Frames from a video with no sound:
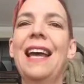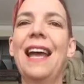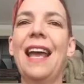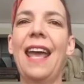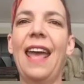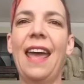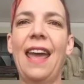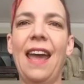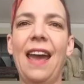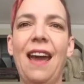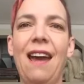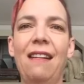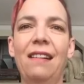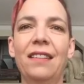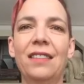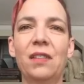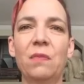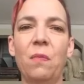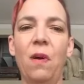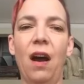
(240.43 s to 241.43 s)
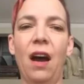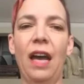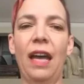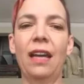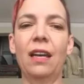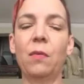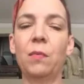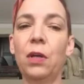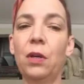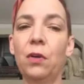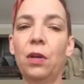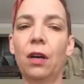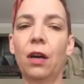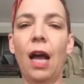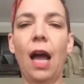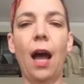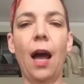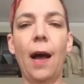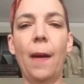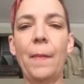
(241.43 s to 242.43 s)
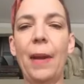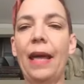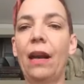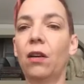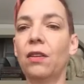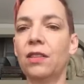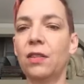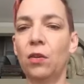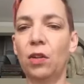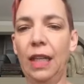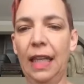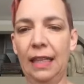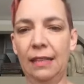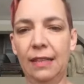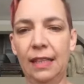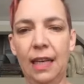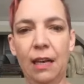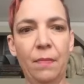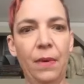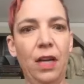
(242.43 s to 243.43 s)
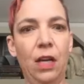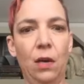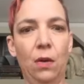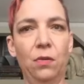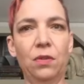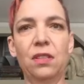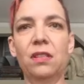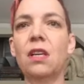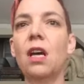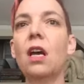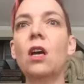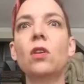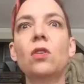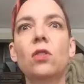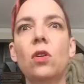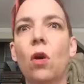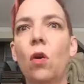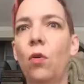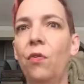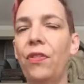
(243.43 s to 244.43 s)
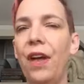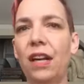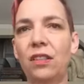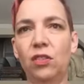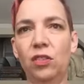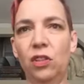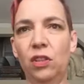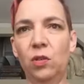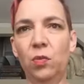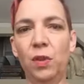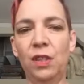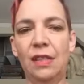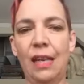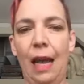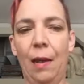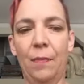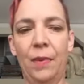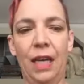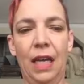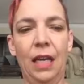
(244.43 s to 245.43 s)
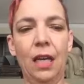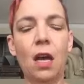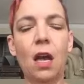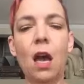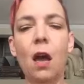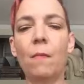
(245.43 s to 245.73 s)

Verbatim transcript: and my computer, um, and also glancing at my notes. So that's just what's happening.